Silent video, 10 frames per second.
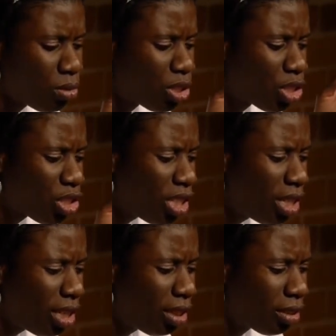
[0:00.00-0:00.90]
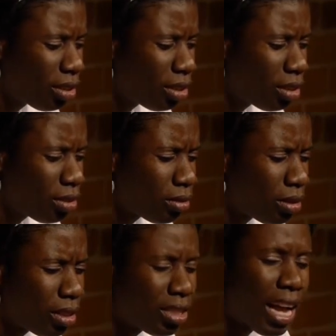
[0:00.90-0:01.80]
she
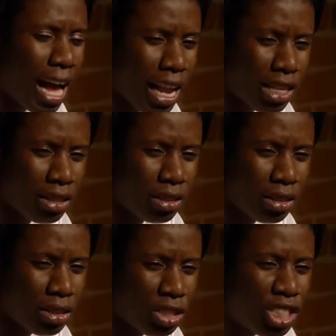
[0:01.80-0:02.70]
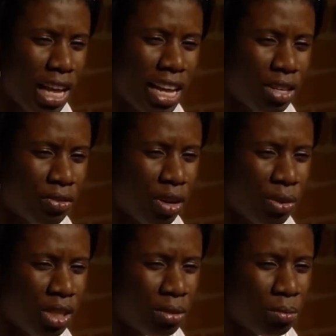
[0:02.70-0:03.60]
died. She died a
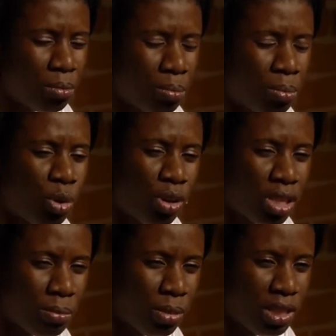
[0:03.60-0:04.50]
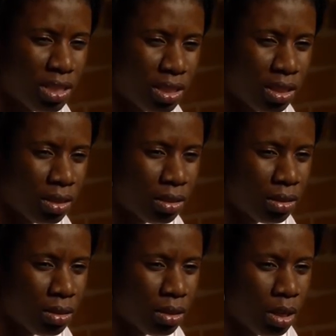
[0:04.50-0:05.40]
very broken person.
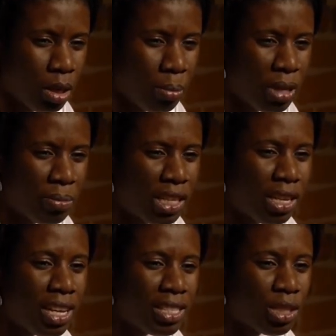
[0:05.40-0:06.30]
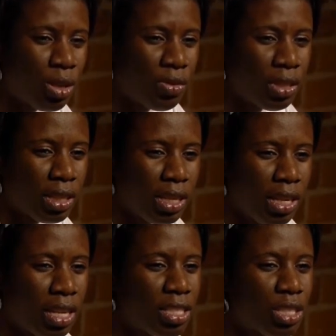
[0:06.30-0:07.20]
But because of
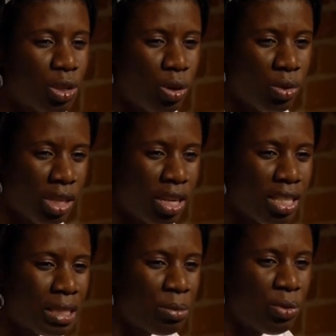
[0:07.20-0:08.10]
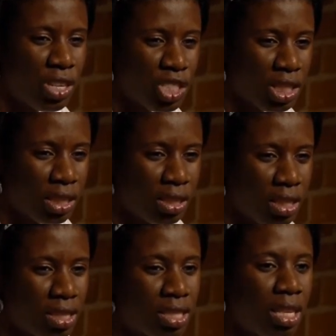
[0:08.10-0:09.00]
her story, her inspiration,
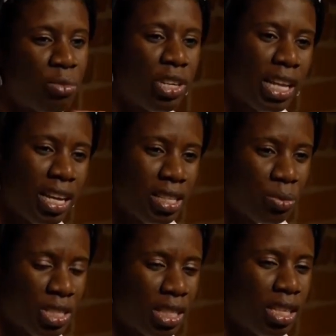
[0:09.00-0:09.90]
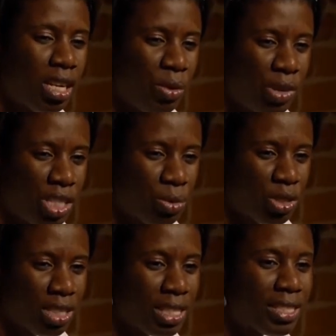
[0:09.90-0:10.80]
someone else was encouraged, which
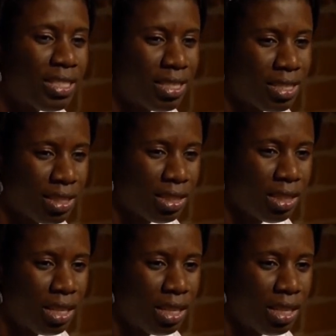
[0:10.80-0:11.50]
was her sister.